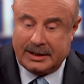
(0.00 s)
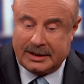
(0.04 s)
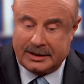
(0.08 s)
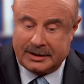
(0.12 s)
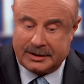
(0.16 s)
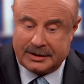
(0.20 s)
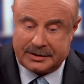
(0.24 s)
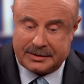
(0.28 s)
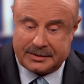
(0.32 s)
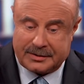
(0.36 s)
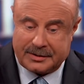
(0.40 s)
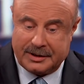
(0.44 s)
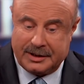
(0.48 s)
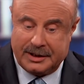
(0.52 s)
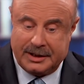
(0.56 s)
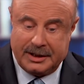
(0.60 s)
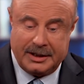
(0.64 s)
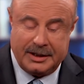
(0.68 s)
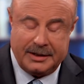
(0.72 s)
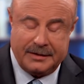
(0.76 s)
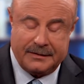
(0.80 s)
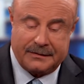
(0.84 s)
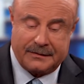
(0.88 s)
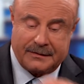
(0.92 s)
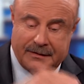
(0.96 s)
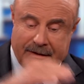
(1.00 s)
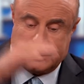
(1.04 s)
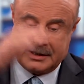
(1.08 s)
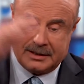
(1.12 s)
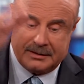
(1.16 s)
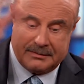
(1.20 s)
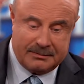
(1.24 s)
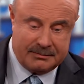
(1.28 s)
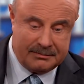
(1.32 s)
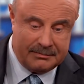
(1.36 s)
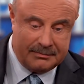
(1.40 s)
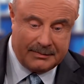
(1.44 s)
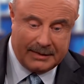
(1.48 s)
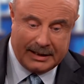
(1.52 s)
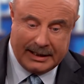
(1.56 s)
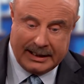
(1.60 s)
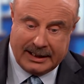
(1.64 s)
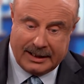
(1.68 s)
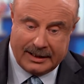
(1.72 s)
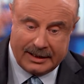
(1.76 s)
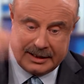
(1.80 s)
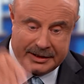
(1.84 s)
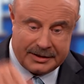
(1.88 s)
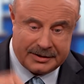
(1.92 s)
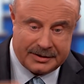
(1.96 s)
industry, from
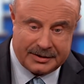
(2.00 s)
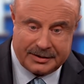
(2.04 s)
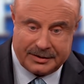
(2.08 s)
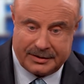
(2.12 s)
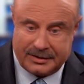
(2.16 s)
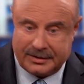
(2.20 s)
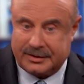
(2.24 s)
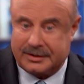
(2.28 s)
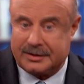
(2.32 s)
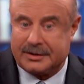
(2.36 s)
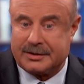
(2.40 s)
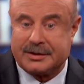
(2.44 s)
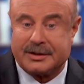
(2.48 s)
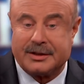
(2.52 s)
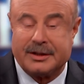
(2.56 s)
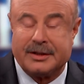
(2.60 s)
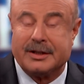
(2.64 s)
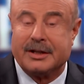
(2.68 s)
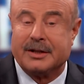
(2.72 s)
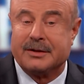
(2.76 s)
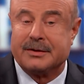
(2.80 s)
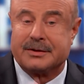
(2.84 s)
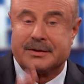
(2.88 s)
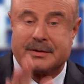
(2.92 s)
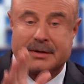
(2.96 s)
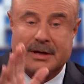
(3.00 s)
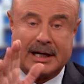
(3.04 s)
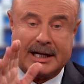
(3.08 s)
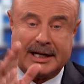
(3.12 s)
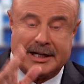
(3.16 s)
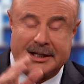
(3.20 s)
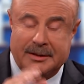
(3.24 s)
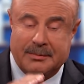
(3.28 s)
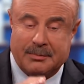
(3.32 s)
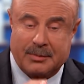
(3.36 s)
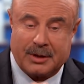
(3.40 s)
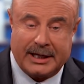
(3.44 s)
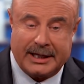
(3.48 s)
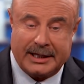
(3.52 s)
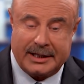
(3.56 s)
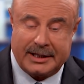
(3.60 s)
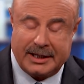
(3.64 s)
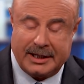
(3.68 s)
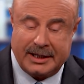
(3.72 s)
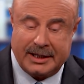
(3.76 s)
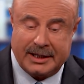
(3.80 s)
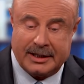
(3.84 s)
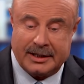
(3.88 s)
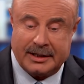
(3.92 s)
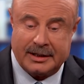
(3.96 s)
A-listers to those trying to break
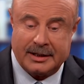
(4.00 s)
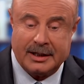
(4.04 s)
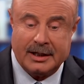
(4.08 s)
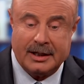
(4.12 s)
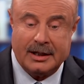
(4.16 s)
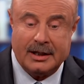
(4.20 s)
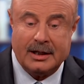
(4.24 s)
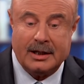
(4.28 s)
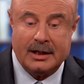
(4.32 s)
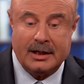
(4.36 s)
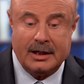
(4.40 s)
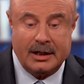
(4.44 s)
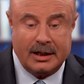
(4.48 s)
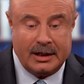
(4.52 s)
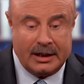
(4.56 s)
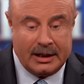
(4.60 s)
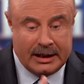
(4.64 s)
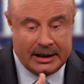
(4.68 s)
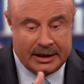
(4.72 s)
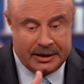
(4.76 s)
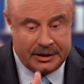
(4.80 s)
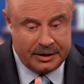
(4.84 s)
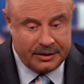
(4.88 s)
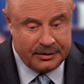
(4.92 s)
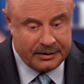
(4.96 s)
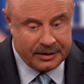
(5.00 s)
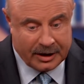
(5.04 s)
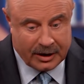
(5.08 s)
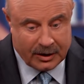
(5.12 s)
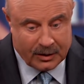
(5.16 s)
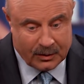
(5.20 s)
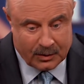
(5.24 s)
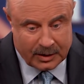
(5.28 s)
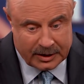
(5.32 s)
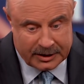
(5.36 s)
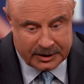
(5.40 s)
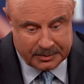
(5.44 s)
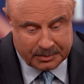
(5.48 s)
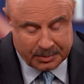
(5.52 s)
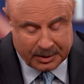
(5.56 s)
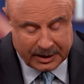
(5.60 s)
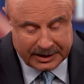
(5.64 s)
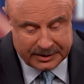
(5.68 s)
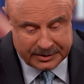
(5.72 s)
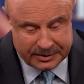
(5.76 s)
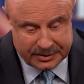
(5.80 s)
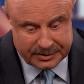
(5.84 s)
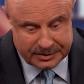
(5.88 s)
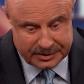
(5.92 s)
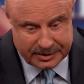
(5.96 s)
in, and you know what the
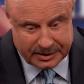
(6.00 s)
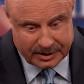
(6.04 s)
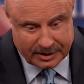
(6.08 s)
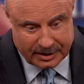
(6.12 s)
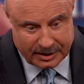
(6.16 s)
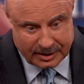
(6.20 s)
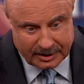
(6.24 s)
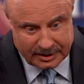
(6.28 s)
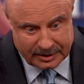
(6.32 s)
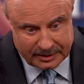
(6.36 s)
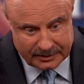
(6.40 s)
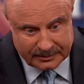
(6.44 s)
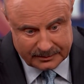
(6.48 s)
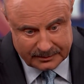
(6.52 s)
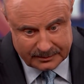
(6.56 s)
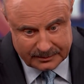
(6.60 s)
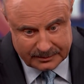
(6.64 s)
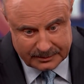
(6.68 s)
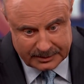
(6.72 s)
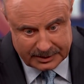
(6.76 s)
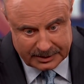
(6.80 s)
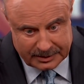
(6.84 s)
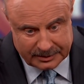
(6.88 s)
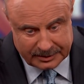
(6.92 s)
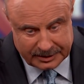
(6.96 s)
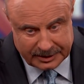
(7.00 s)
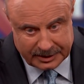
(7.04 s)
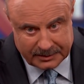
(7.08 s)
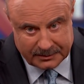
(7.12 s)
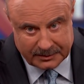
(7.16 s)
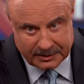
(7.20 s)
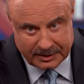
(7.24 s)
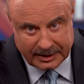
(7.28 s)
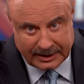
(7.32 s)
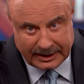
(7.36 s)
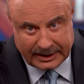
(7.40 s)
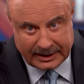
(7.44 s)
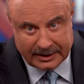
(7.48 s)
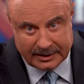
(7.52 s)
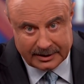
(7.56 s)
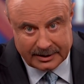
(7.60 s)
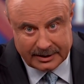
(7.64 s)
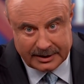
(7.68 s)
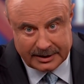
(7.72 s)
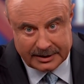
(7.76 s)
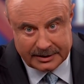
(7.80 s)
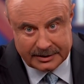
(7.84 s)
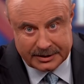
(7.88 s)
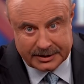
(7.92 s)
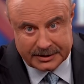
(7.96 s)
pressures are, and we'll deal with that
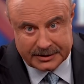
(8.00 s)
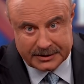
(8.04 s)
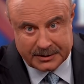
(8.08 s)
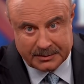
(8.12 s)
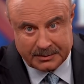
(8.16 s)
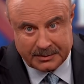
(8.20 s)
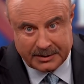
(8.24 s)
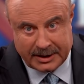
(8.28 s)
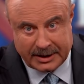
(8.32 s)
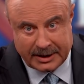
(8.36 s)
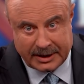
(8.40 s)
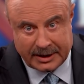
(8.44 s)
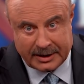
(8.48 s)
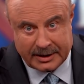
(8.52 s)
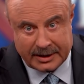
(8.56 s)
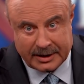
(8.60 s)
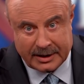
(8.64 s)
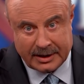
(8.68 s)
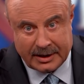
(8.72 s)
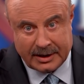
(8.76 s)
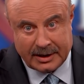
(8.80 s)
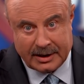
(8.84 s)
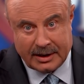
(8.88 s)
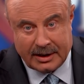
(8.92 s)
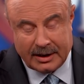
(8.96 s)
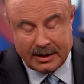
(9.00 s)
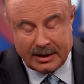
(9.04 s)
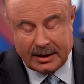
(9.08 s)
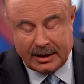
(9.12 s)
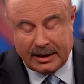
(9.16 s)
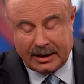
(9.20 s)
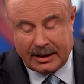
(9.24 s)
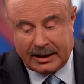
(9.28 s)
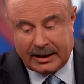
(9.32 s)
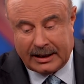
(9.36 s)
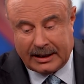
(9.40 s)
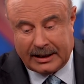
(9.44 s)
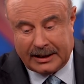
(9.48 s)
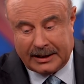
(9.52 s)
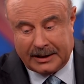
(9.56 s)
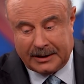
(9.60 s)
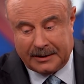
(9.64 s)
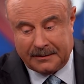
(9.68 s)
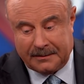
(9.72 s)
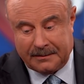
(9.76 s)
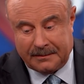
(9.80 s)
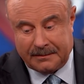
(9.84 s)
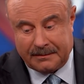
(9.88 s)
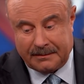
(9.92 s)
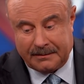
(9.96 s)
in just a minute.
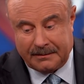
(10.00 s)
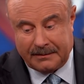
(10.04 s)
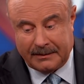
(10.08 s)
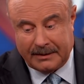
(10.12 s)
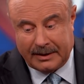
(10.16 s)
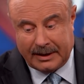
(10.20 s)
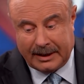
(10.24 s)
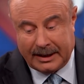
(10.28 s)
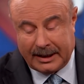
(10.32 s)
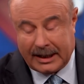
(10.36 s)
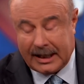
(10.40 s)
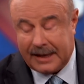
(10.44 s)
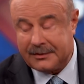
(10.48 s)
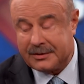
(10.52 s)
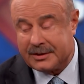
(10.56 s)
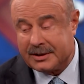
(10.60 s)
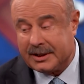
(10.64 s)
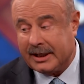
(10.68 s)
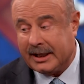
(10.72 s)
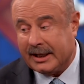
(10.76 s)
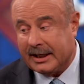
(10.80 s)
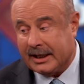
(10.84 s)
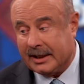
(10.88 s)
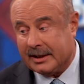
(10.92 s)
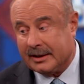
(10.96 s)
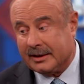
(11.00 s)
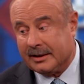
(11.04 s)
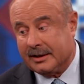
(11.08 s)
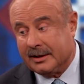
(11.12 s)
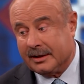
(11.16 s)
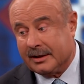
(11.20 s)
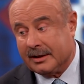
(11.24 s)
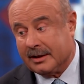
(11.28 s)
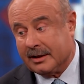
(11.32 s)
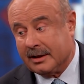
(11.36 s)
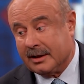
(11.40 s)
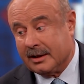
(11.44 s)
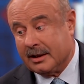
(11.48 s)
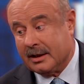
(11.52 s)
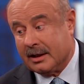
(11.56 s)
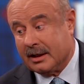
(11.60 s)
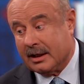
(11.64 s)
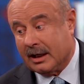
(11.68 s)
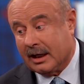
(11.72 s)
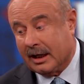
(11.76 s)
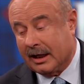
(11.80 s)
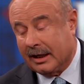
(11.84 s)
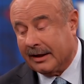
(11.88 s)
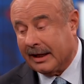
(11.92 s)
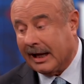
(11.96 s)
And I've said,
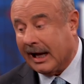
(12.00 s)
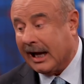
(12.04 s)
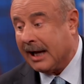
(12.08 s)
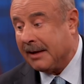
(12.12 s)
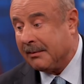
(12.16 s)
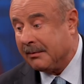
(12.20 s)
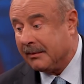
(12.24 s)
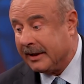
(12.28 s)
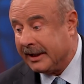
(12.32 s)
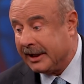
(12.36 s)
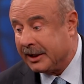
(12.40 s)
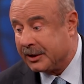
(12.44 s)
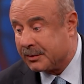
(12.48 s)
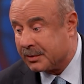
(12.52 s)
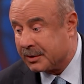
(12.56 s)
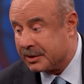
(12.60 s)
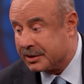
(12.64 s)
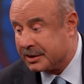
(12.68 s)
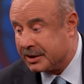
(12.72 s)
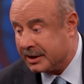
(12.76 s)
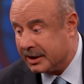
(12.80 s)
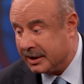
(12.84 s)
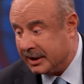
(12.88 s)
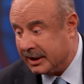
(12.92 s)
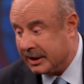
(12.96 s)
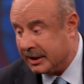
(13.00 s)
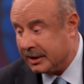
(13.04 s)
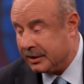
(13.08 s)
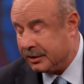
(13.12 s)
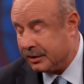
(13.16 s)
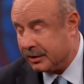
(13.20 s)
I'm interested in